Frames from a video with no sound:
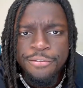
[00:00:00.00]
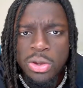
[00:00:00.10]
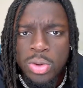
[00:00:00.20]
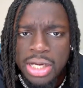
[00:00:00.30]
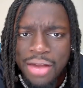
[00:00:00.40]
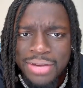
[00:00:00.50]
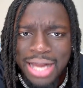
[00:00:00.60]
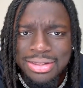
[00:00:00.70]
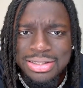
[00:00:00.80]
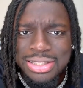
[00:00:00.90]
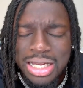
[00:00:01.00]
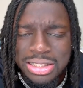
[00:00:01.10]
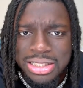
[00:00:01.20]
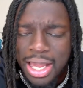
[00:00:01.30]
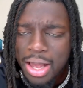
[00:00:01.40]
he would have got the
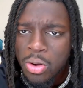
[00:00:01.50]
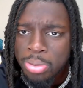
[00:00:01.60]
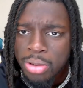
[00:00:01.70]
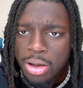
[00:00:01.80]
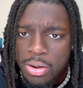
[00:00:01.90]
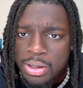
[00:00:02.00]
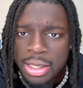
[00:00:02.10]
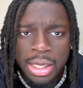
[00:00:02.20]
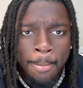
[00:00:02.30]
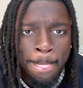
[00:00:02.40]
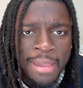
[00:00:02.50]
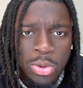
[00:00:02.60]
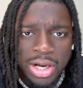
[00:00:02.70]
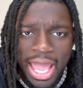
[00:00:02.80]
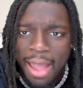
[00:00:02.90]
touchdown, bro, he
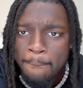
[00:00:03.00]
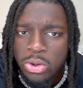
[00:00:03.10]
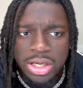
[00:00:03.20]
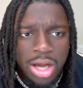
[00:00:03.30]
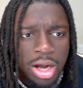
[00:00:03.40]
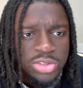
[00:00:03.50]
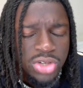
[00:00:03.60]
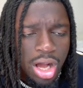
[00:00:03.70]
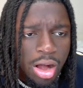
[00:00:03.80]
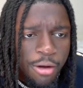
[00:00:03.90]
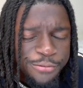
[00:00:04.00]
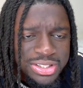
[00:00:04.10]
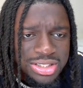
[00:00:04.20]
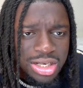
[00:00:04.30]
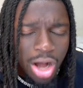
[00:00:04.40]
would have had more yards for the
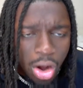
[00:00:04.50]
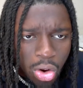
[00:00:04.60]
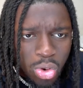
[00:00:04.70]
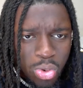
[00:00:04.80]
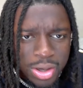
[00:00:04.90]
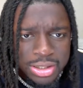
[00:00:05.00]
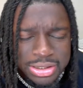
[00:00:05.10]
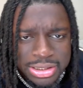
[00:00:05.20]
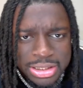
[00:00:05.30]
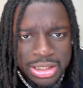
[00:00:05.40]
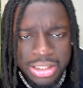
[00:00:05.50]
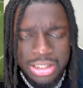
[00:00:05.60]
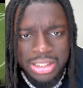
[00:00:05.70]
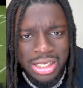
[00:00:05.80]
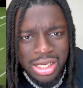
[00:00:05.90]
offense to go. Like
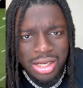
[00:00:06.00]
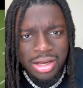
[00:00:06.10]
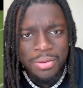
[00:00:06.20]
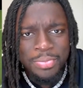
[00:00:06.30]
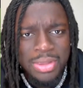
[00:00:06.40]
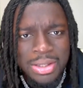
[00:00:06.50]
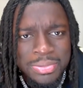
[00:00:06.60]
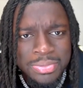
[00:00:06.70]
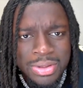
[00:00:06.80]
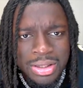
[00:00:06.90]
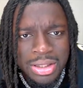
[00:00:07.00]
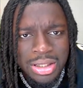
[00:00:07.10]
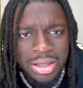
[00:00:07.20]
he was going to run away.